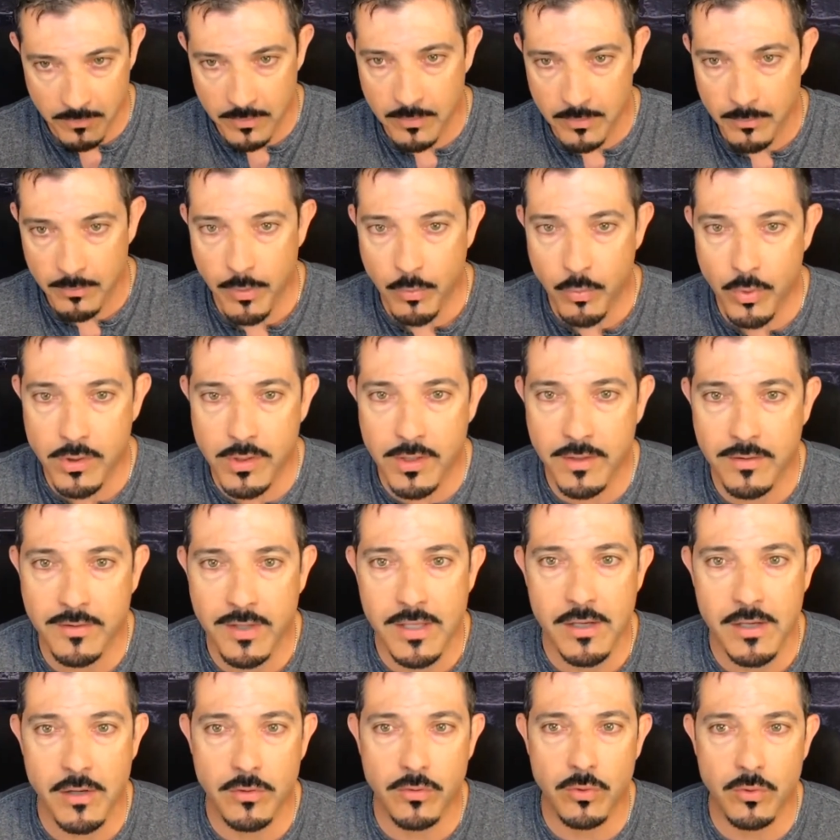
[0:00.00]
But we'll
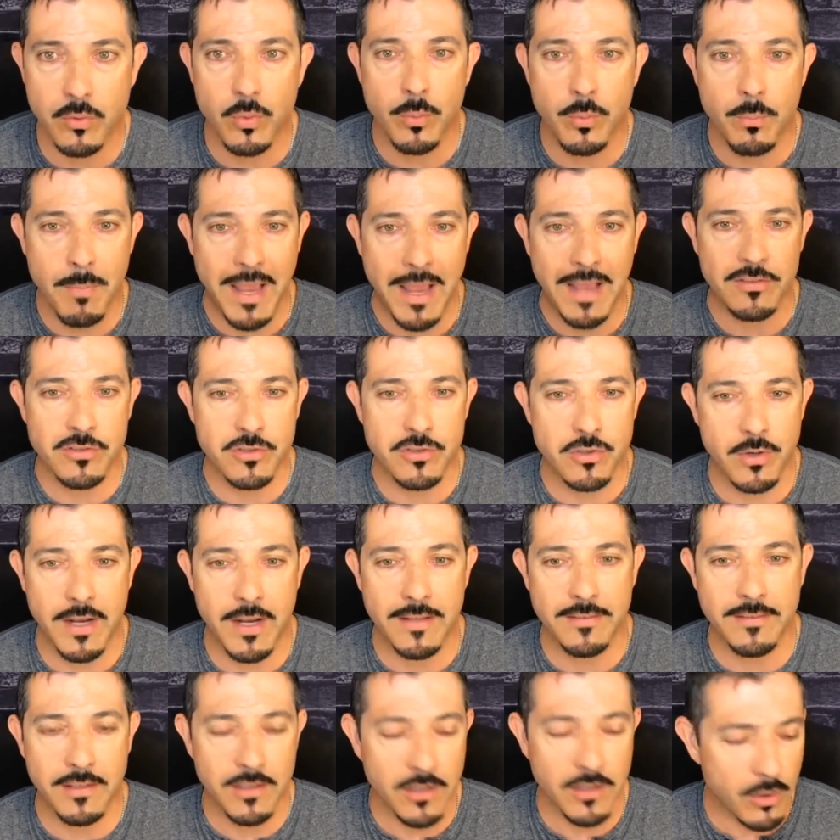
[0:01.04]
continue to mass
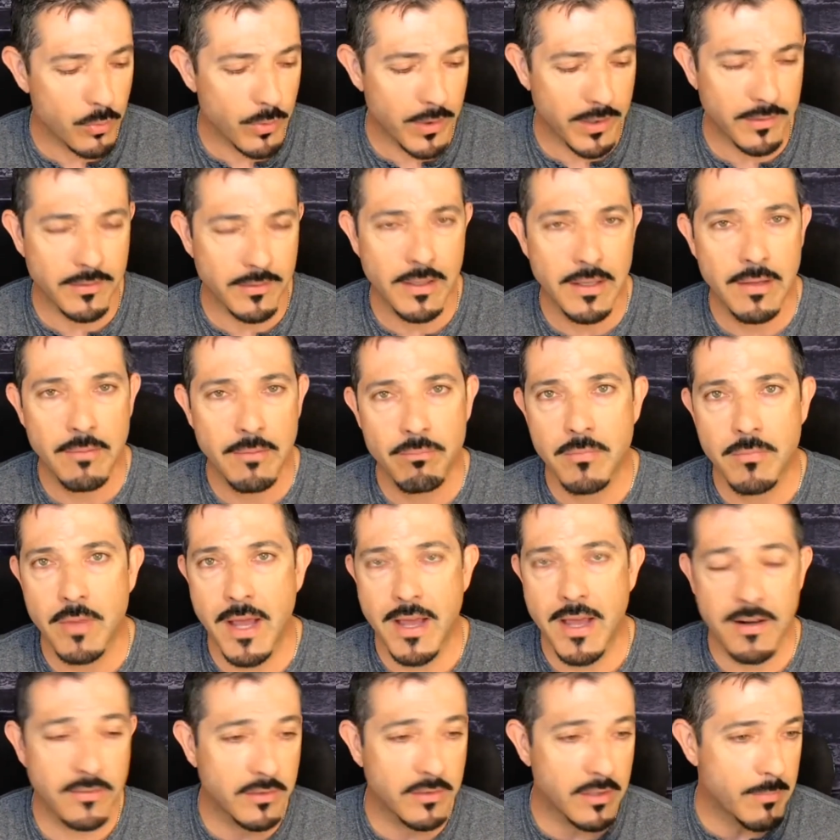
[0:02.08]
transit. You know what?
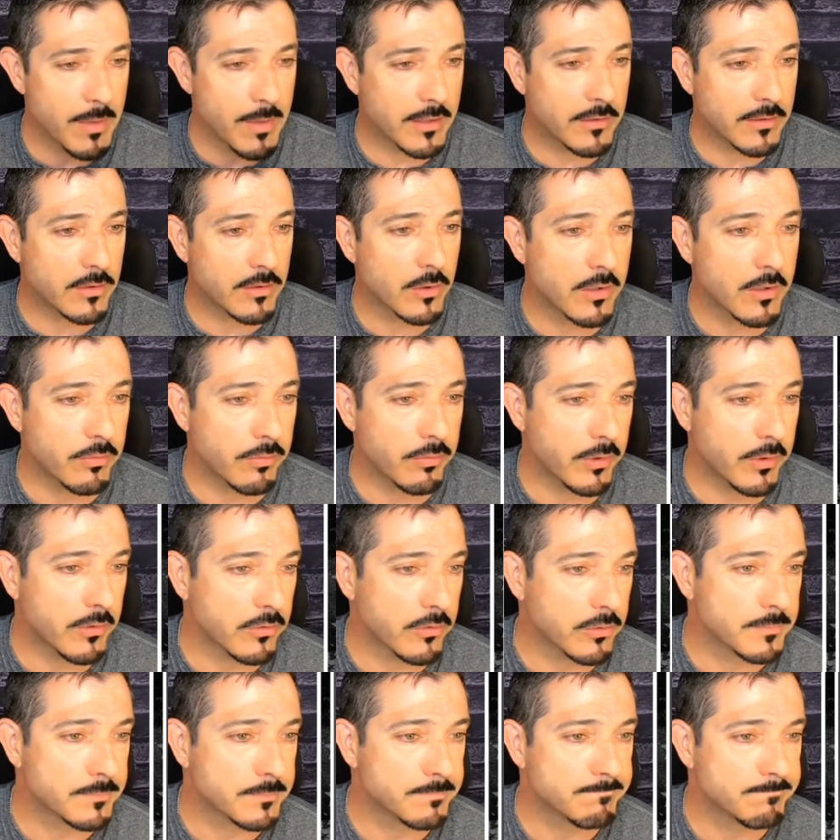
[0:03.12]
Honestly, it makes no
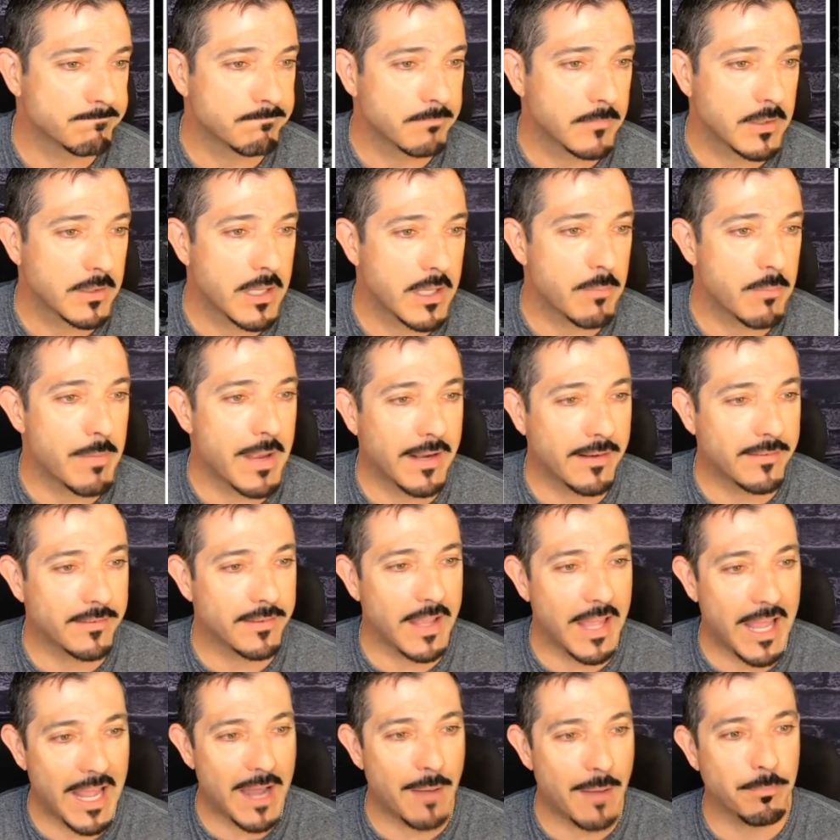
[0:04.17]
difference. It
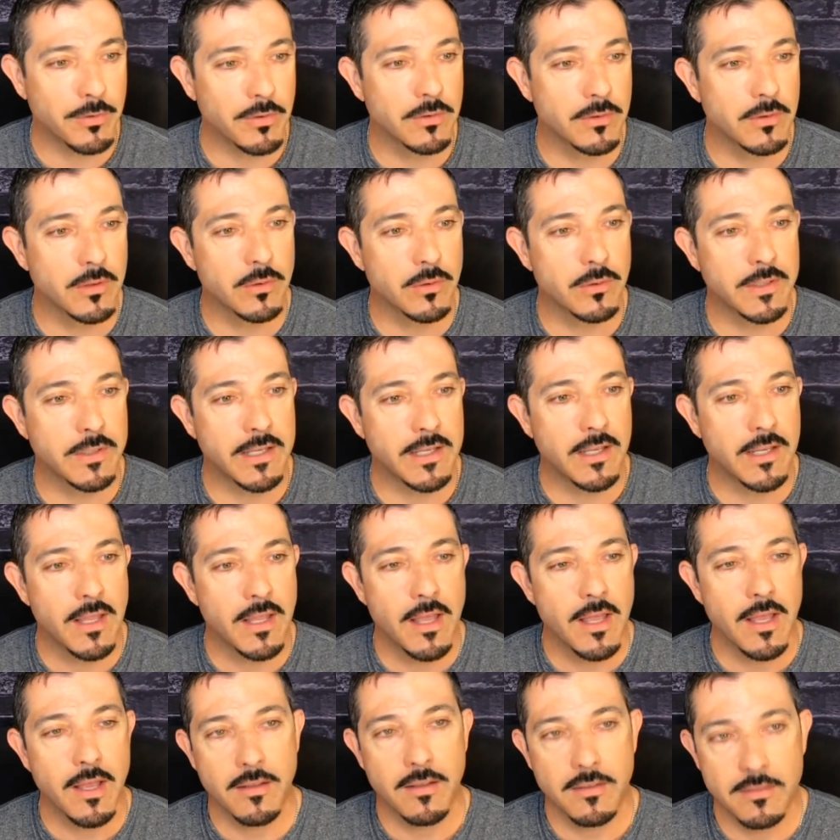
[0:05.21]
makes absolutely
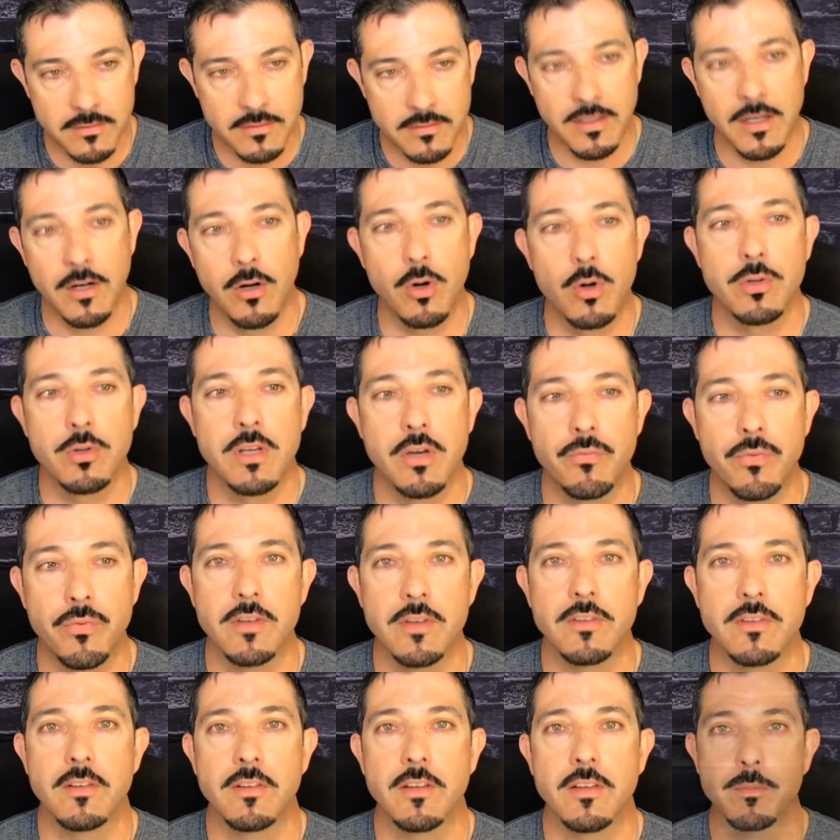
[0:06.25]
zero
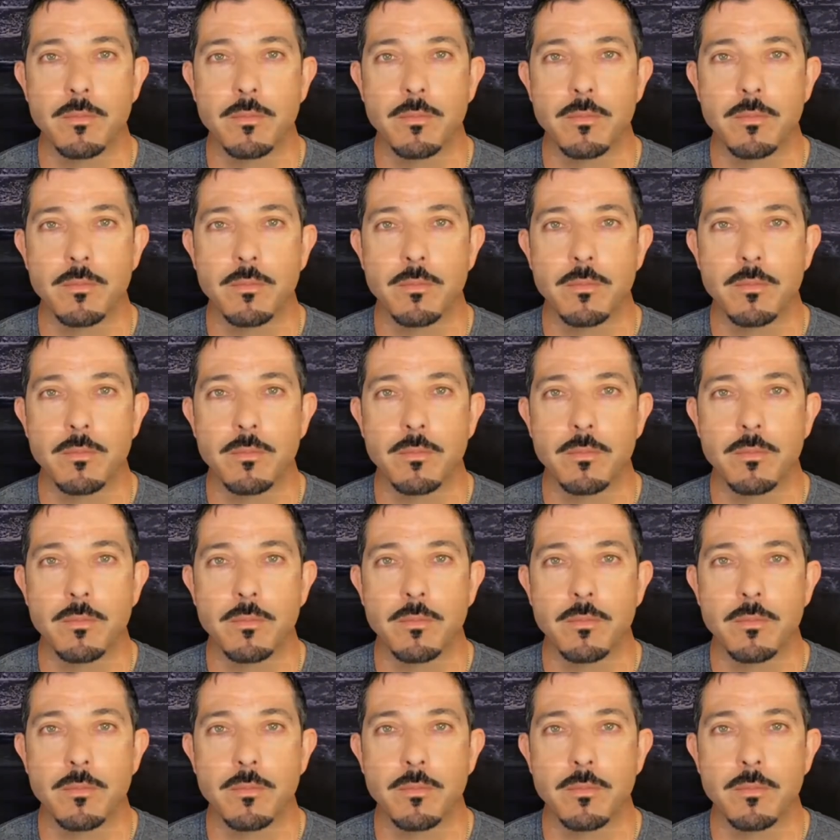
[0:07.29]
difference at this